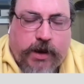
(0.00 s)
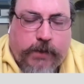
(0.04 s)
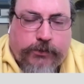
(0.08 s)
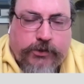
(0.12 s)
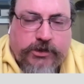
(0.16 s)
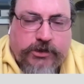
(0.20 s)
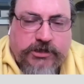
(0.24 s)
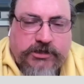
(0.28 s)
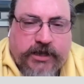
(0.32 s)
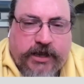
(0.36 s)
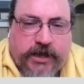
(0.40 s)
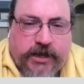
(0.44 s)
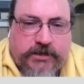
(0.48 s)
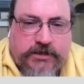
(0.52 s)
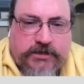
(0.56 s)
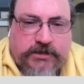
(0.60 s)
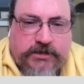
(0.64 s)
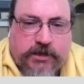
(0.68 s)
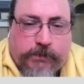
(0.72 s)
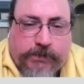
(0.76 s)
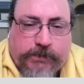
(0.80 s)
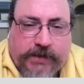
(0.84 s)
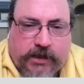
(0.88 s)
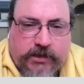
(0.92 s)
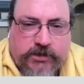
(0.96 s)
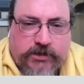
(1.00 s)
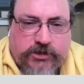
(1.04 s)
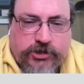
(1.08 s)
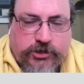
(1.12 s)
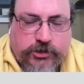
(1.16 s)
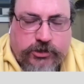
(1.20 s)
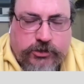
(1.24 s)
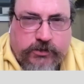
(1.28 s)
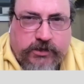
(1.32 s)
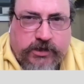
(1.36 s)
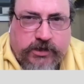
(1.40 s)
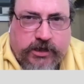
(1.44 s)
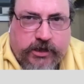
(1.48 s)
represents about
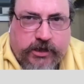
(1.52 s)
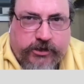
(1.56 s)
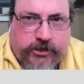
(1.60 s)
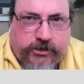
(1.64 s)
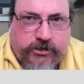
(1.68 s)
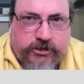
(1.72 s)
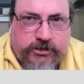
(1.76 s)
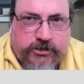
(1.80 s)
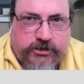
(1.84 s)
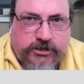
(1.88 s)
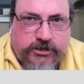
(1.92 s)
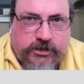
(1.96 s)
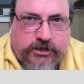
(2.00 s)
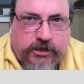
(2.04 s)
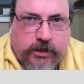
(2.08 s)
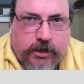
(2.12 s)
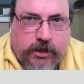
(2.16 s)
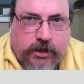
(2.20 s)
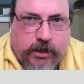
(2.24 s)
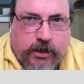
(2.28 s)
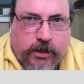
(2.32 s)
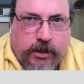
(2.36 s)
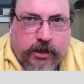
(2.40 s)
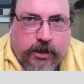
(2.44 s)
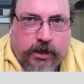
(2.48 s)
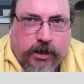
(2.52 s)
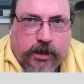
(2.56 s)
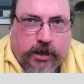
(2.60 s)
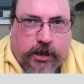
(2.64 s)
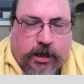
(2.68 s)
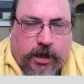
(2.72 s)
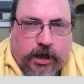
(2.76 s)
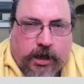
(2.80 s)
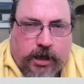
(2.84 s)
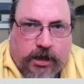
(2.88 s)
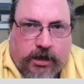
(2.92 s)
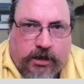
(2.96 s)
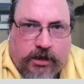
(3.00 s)
two years
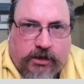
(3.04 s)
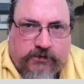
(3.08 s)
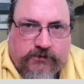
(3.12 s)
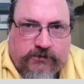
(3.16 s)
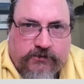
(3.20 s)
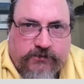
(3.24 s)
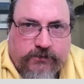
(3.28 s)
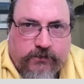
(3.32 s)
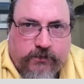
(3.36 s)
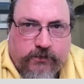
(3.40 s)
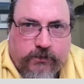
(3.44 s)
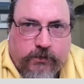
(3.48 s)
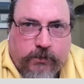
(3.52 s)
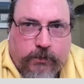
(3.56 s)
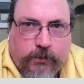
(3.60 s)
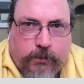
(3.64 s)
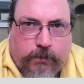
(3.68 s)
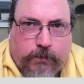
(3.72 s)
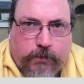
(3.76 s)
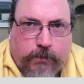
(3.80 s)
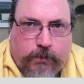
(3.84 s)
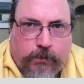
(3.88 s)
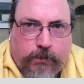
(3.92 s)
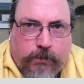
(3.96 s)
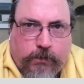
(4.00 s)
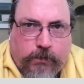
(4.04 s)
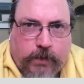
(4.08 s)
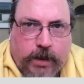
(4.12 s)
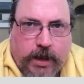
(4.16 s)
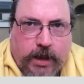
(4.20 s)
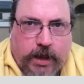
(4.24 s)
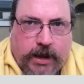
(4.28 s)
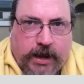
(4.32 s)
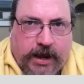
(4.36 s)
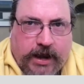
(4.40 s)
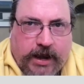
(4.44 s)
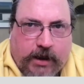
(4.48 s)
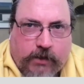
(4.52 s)
of
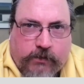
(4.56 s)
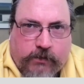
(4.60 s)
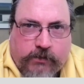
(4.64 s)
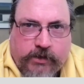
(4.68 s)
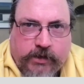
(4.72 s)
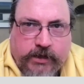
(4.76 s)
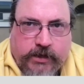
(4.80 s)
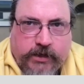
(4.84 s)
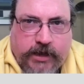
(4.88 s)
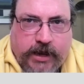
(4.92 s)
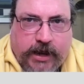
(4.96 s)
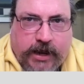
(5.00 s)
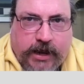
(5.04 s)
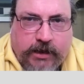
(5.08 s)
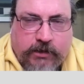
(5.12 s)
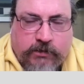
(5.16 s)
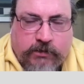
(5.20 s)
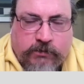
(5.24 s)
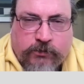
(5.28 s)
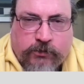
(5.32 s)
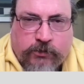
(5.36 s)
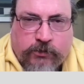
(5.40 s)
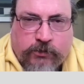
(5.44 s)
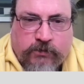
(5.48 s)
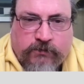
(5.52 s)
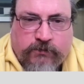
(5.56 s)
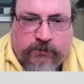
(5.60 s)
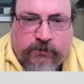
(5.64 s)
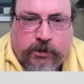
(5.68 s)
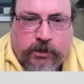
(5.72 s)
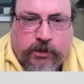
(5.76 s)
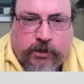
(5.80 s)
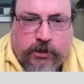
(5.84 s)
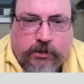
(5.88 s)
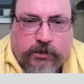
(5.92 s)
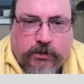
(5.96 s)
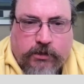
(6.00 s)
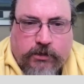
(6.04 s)
an hour a day or more of
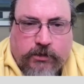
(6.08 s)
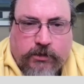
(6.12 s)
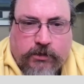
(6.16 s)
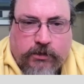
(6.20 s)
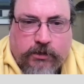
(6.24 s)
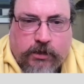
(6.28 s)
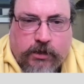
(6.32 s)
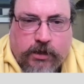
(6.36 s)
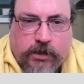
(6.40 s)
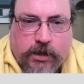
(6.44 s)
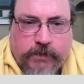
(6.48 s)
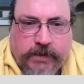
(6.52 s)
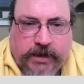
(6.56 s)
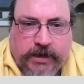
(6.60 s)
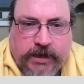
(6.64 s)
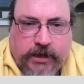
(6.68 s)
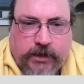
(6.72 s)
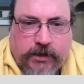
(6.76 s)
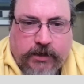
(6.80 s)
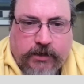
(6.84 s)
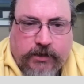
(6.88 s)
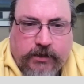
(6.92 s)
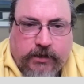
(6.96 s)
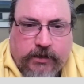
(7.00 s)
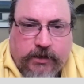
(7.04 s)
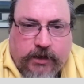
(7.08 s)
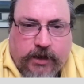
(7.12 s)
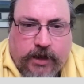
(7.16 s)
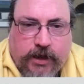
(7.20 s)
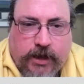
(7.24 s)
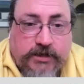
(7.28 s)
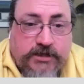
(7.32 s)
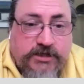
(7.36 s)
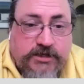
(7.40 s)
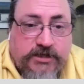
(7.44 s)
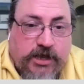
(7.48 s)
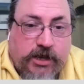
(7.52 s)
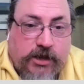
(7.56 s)
work. Mm-hmm. I mean,
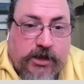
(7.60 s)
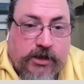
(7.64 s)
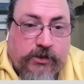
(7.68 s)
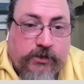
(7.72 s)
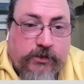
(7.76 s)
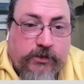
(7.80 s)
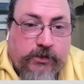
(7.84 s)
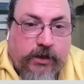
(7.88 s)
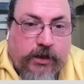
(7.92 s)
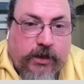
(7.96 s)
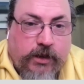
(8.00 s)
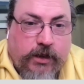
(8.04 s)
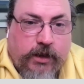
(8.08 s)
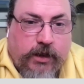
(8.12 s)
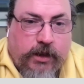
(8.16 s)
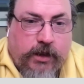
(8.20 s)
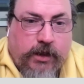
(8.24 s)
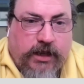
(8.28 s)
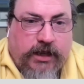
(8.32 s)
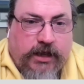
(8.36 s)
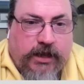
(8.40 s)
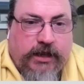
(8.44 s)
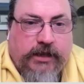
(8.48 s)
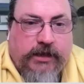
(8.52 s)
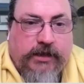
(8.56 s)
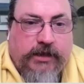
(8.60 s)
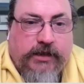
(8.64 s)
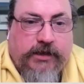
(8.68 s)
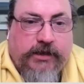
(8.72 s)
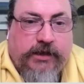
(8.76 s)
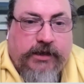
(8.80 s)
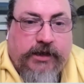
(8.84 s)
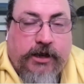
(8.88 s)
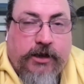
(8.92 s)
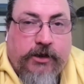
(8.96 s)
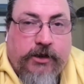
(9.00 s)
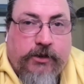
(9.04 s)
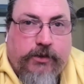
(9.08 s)
and so,
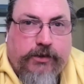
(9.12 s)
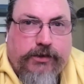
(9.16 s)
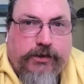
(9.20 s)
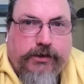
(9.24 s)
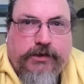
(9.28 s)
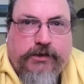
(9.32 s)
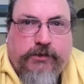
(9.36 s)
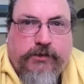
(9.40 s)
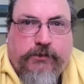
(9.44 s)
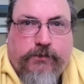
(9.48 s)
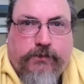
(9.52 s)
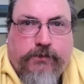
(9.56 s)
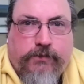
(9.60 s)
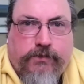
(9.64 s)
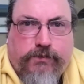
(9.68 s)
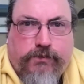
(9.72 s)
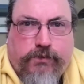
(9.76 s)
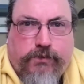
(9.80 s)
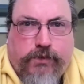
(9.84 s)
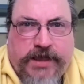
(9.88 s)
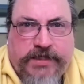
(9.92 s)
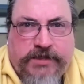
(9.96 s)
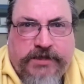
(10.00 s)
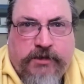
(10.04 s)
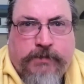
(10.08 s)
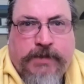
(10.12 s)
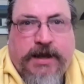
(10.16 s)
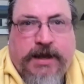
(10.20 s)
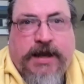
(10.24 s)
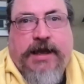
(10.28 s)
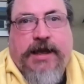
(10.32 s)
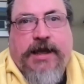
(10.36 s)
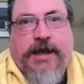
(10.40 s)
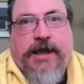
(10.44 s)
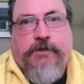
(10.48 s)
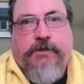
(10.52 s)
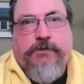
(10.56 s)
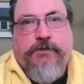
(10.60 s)
you know, whether
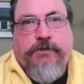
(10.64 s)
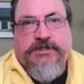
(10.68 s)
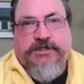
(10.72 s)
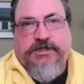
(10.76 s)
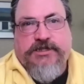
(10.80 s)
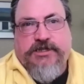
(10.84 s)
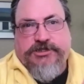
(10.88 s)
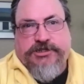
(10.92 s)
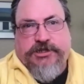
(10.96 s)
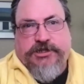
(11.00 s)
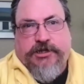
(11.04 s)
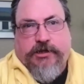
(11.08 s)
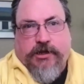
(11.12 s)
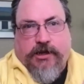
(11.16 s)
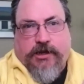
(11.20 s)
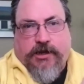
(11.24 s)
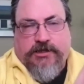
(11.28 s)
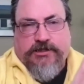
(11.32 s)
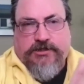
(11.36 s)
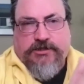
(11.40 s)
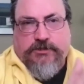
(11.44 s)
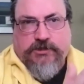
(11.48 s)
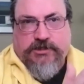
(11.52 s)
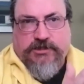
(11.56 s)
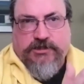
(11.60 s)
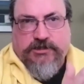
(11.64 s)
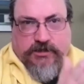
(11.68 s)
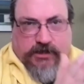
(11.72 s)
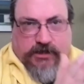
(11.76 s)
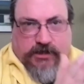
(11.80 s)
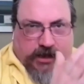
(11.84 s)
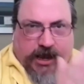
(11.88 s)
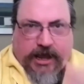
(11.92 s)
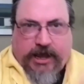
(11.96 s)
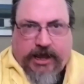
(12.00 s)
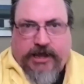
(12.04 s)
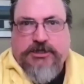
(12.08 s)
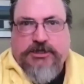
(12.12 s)
my acquisition cost was
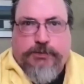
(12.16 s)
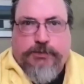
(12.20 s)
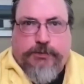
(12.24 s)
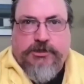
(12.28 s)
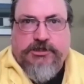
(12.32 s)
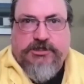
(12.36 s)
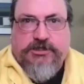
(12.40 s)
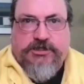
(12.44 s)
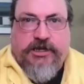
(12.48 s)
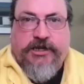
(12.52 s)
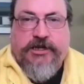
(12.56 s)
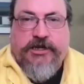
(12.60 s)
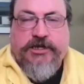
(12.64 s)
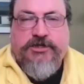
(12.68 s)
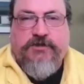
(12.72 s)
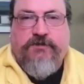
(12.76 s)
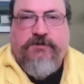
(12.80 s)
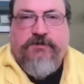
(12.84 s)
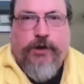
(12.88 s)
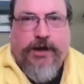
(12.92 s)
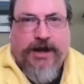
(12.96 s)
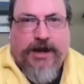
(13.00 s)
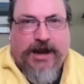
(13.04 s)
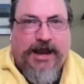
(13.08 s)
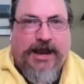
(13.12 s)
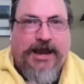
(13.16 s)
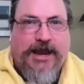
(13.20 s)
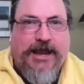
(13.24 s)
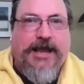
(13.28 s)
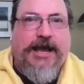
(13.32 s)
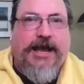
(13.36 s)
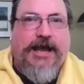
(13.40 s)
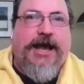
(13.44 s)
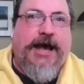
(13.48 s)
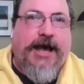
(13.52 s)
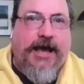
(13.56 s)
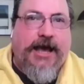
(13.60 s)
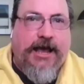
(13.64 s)
X percentage of what I
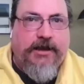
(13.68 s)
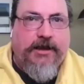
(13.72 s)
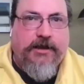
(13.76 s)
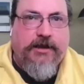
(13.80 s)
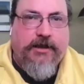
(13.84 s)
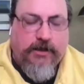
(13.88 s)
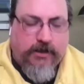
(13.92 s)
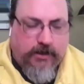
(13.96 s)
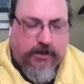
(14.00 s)
got,